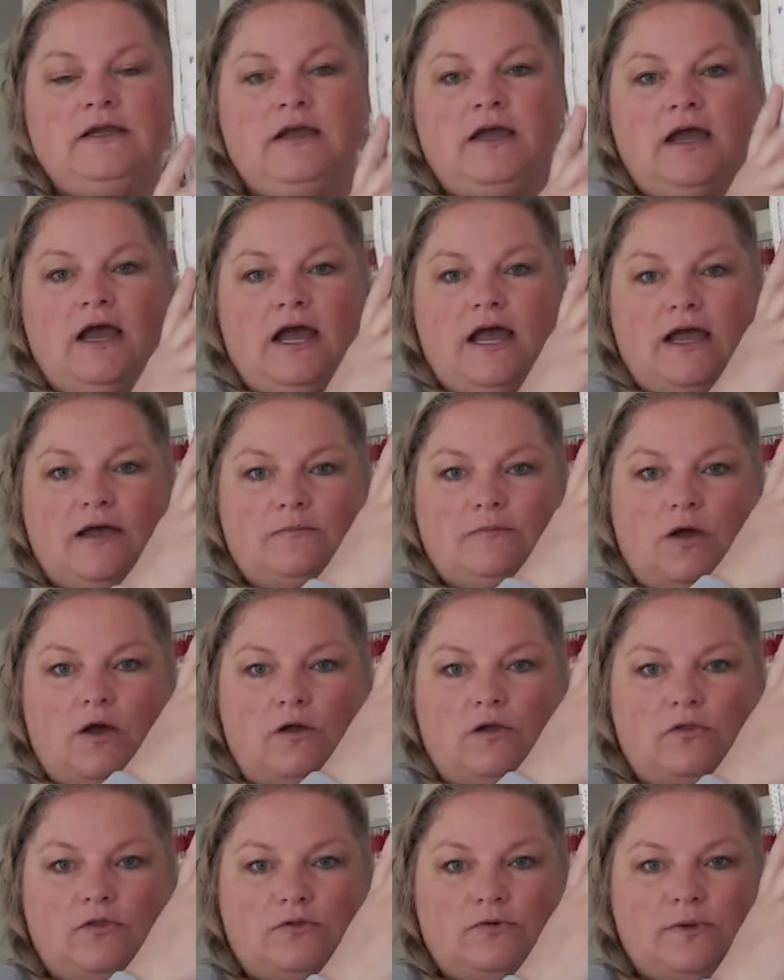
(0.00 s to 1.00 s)

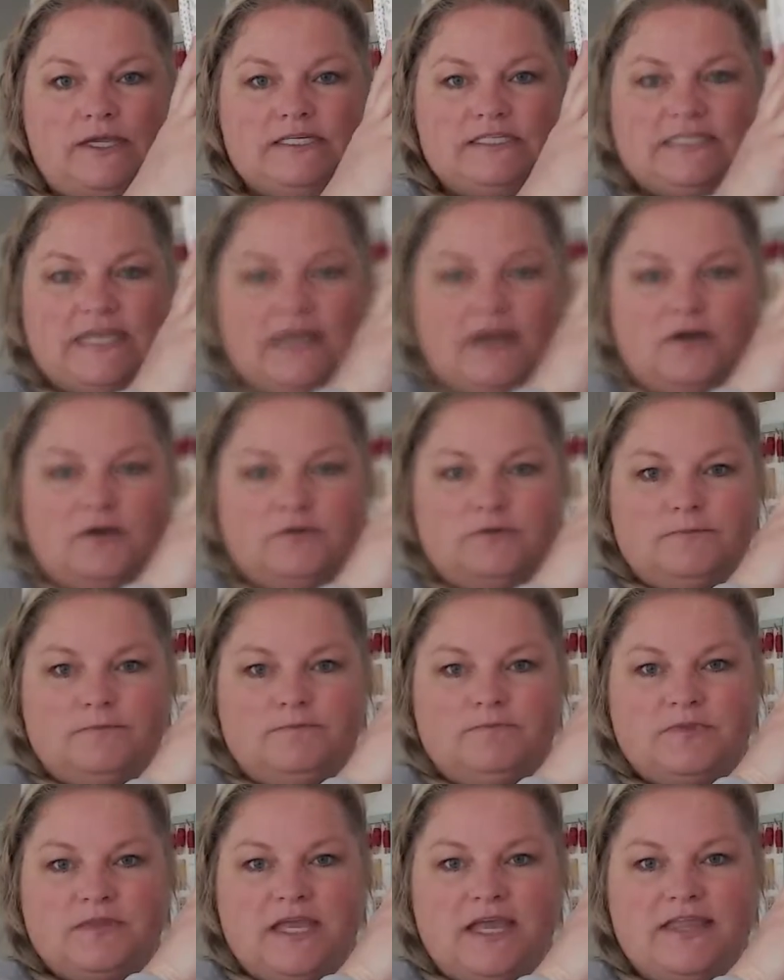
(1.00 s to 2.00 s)
all the way
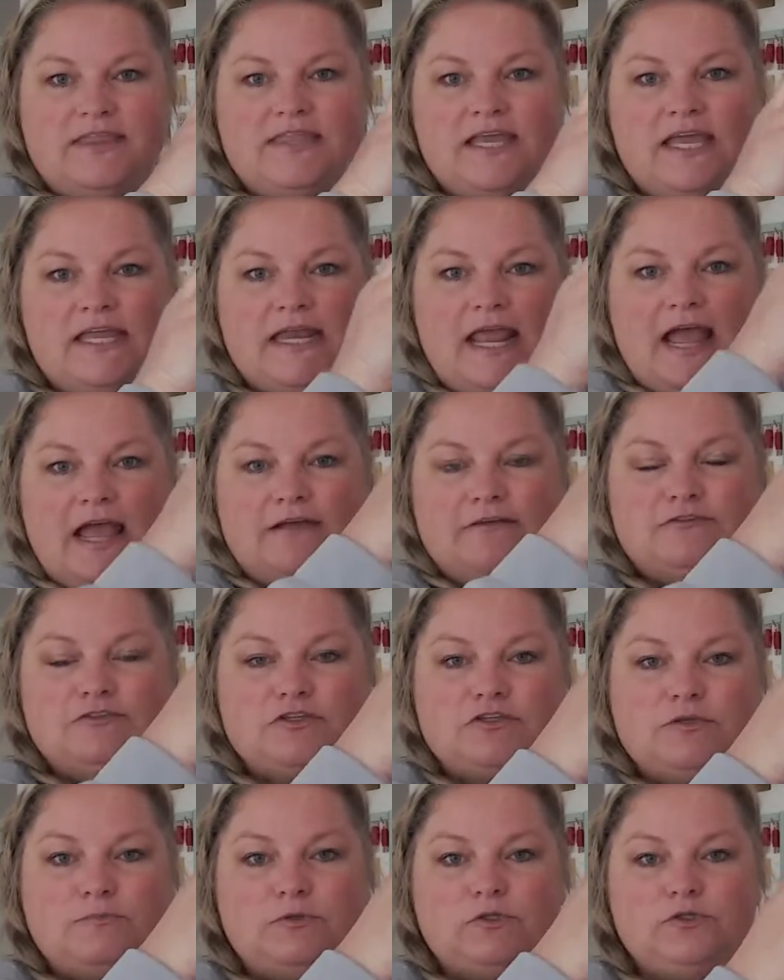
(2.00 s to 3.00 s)
down. And then after
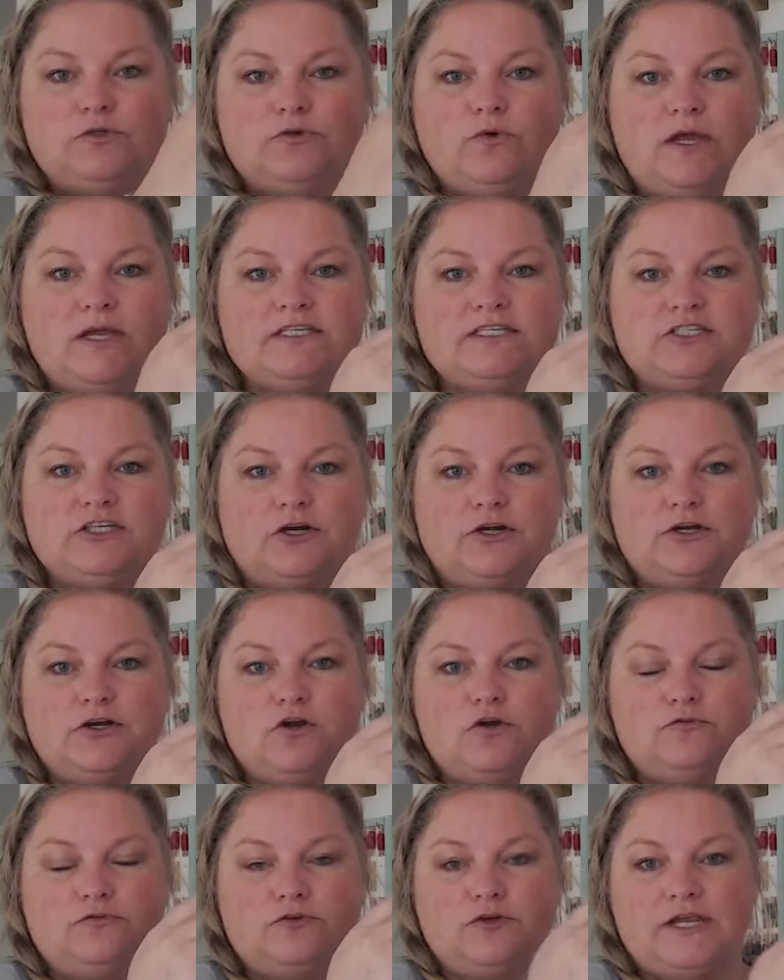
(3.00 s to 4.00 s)
the blue, I started
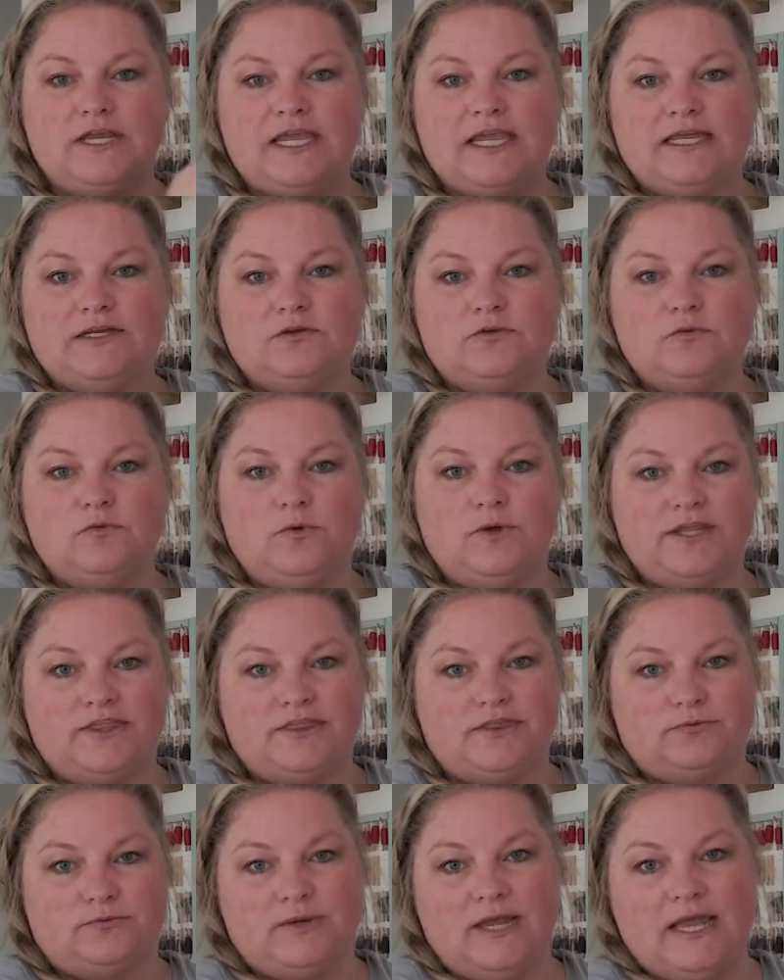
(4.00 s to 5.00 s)
over again with
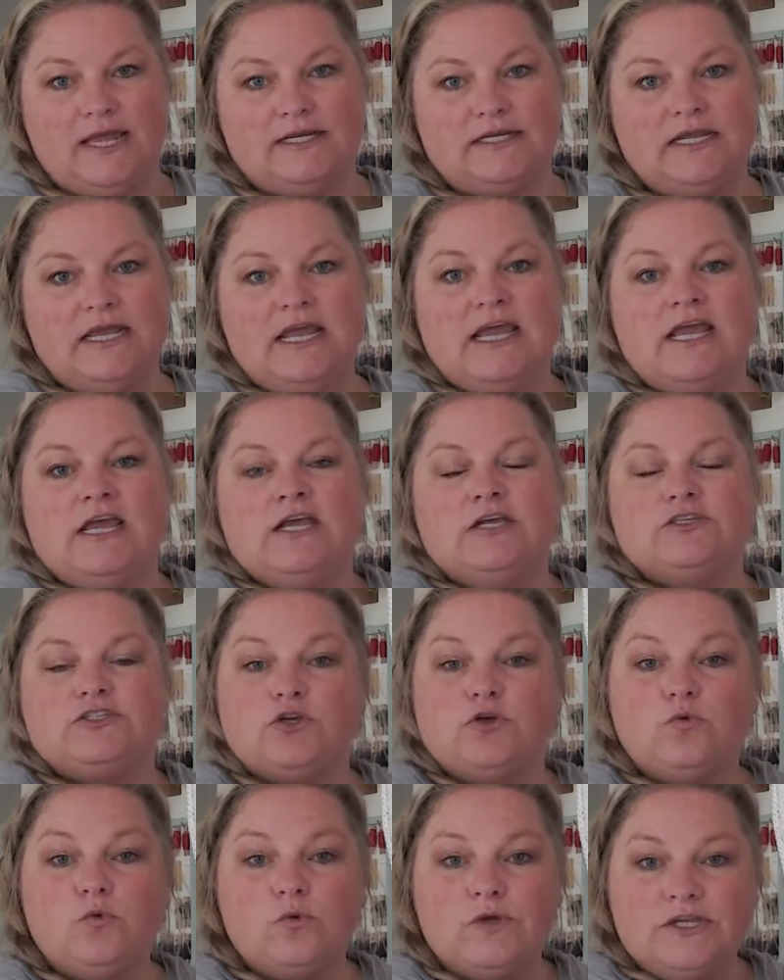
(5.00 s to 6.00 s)
the red.
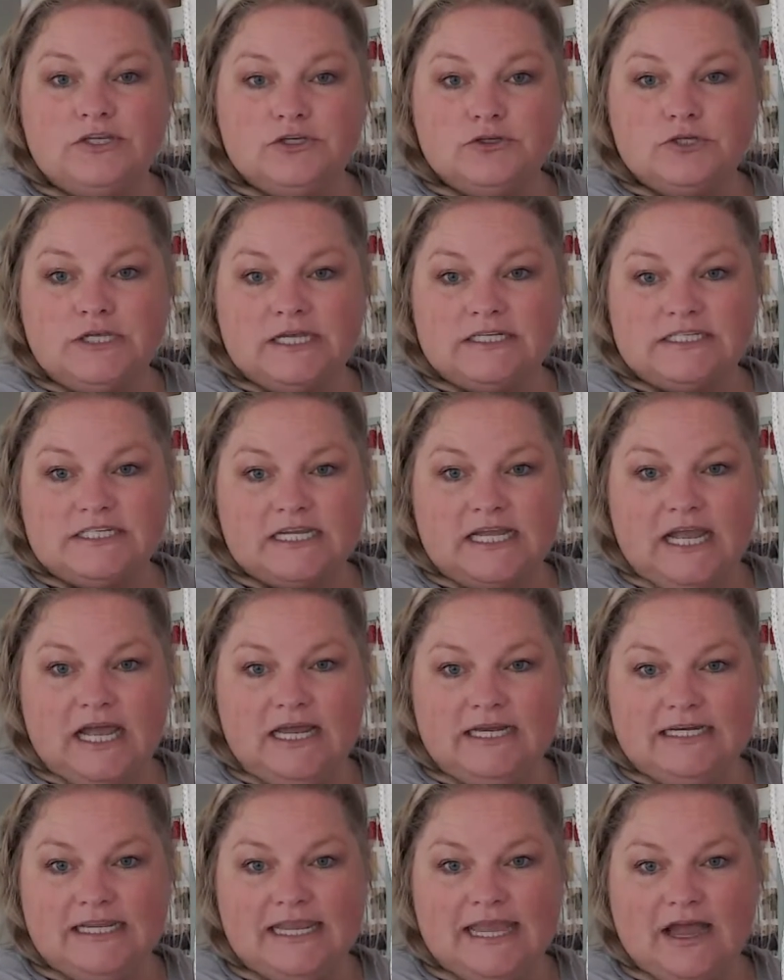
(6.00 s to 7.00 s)
So when you get to
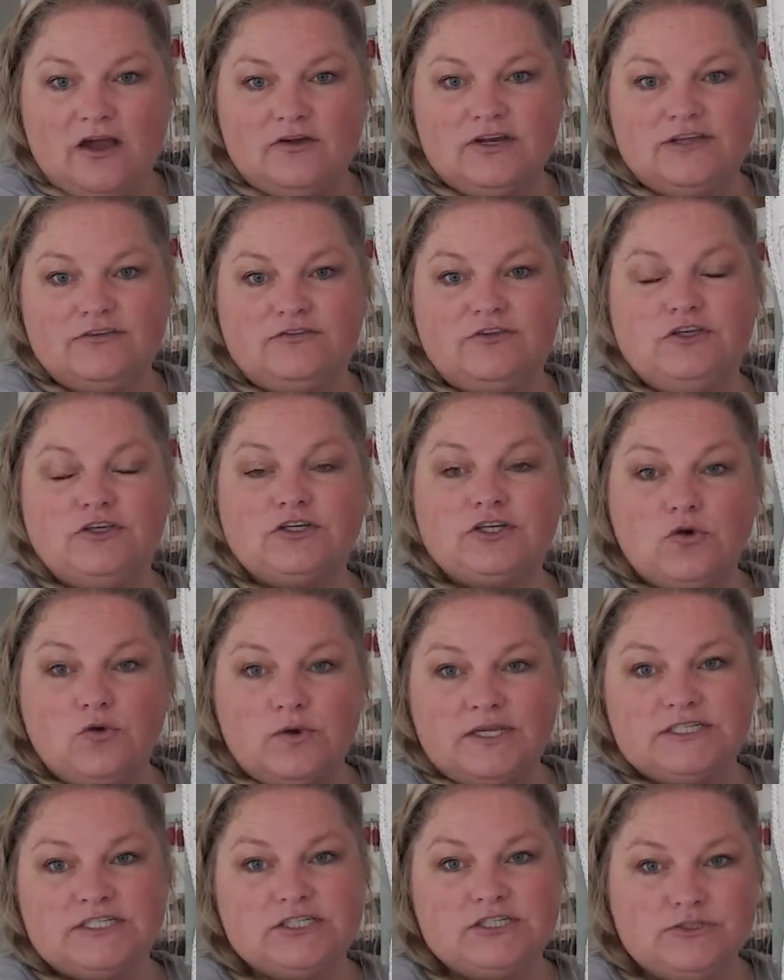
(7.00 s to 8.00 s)
cutting out, if you're
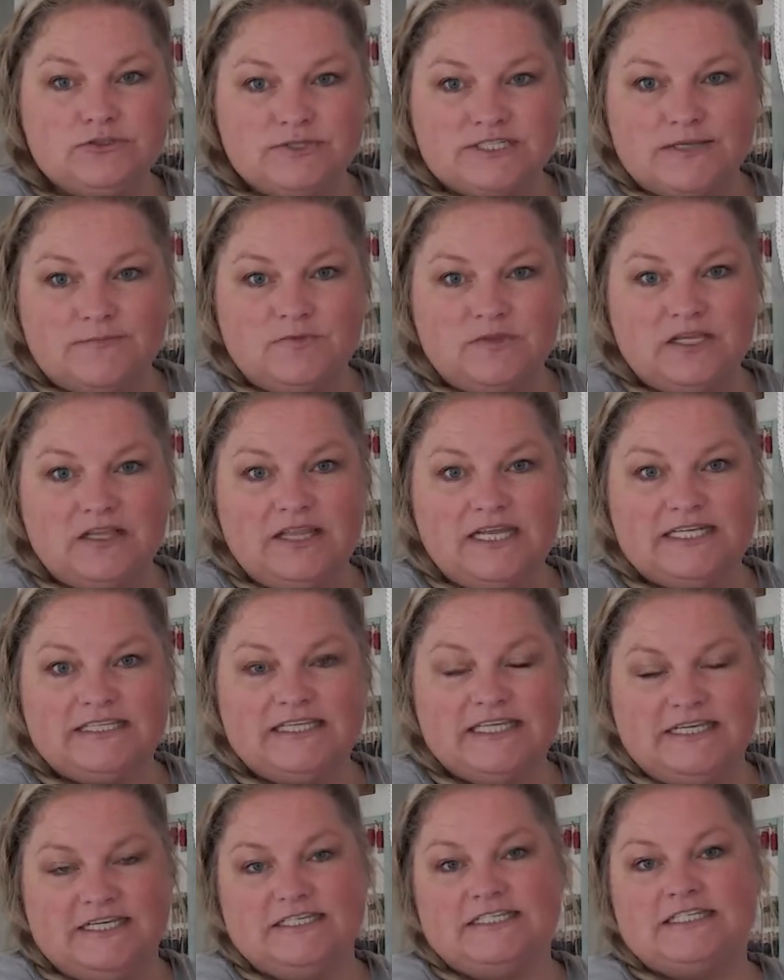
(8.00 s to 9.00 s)
going to do something like
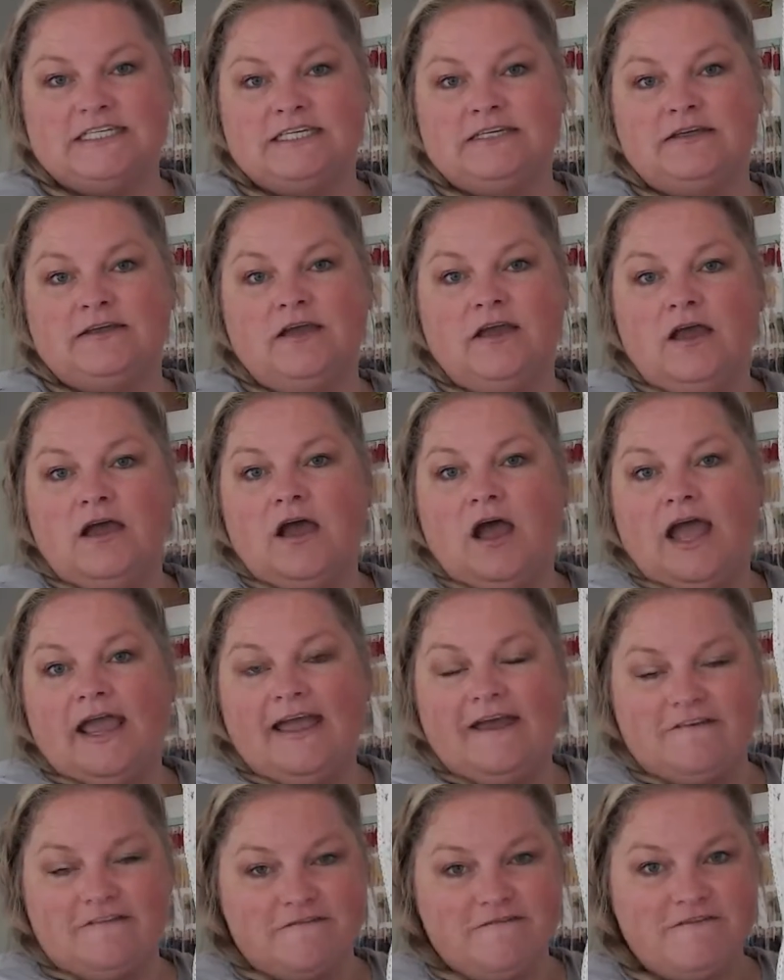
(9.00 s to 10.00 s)
this, I
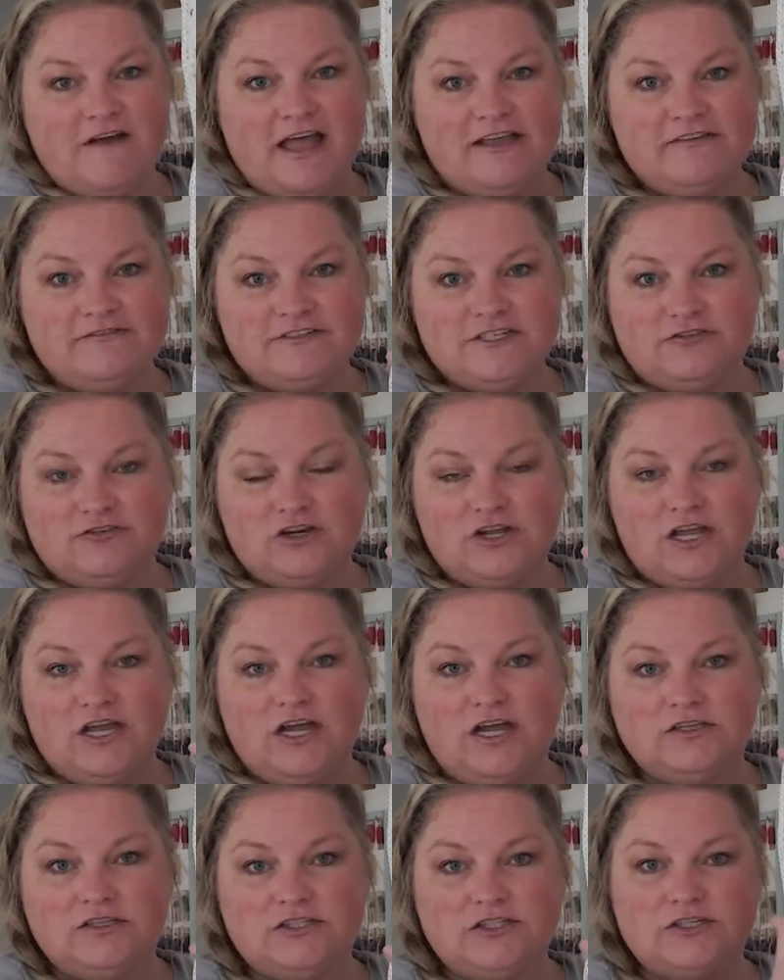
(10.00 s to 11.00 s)
have 5 different
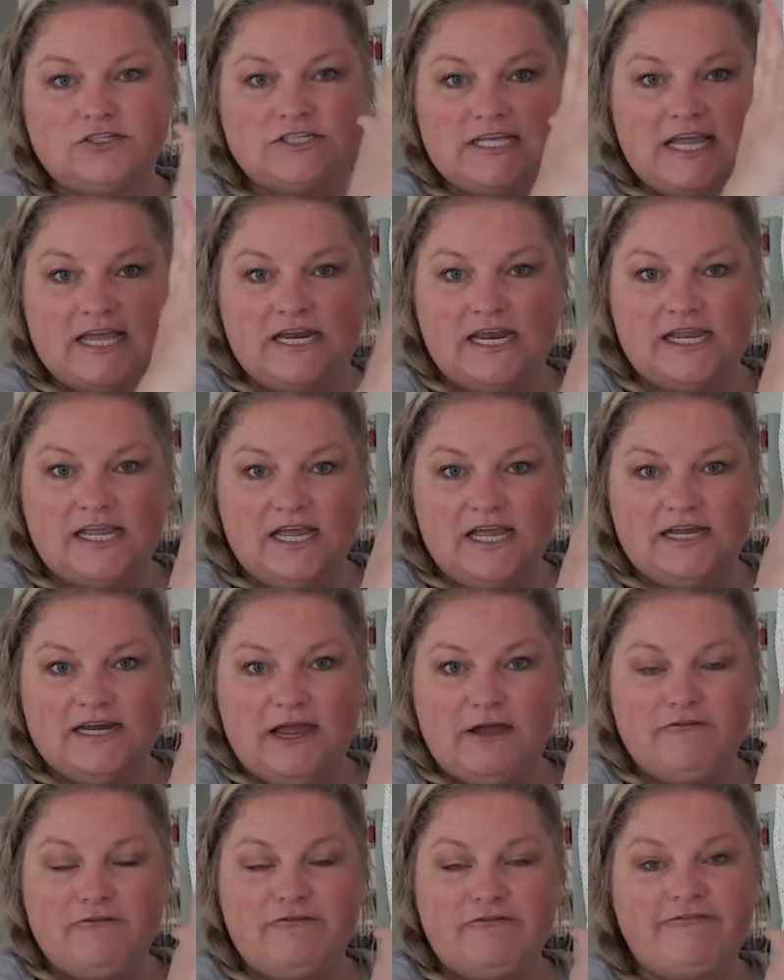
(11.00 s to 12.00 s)
colors and I cut
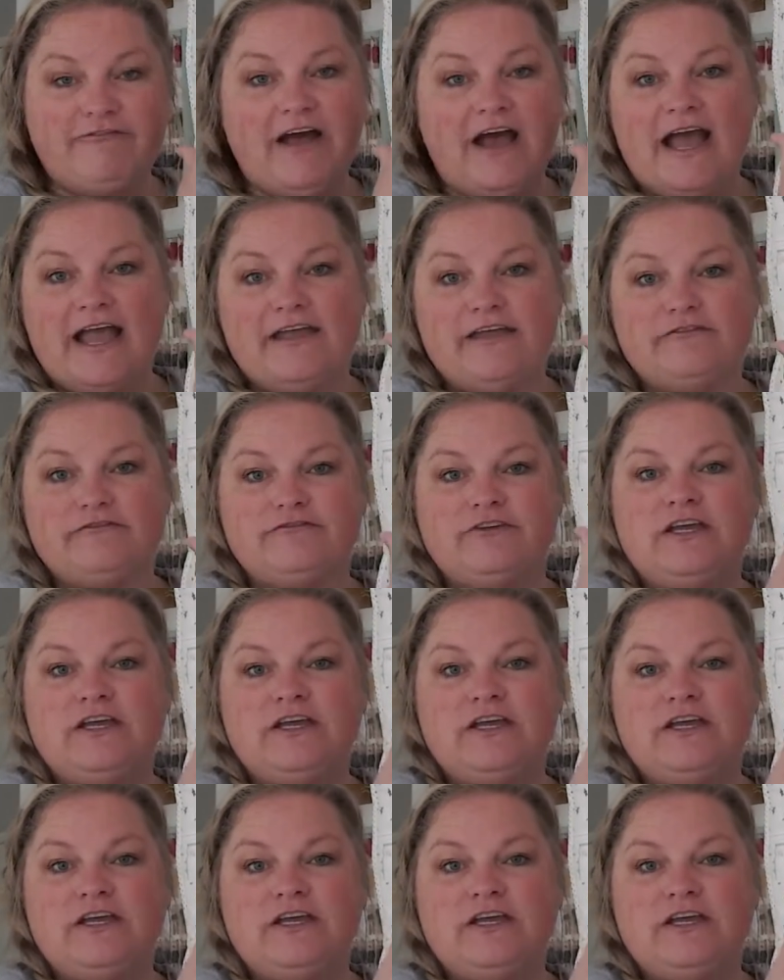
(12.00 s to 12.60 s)
out 5